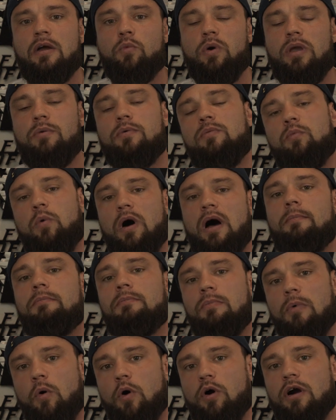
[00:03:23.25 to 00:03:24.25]
We would want
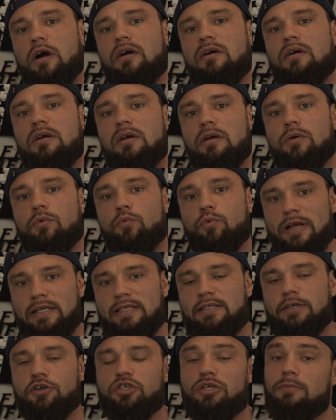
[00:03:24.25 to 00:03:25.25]
more
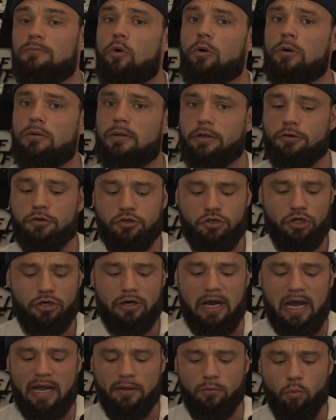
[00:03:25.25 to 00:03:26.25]
research and more
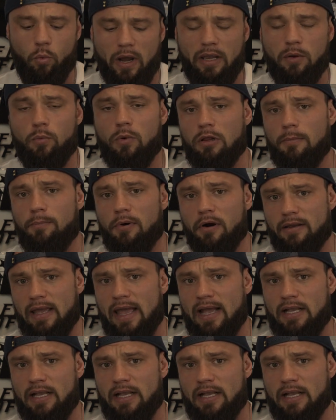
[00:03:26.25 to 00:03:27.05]
literature on white willow bark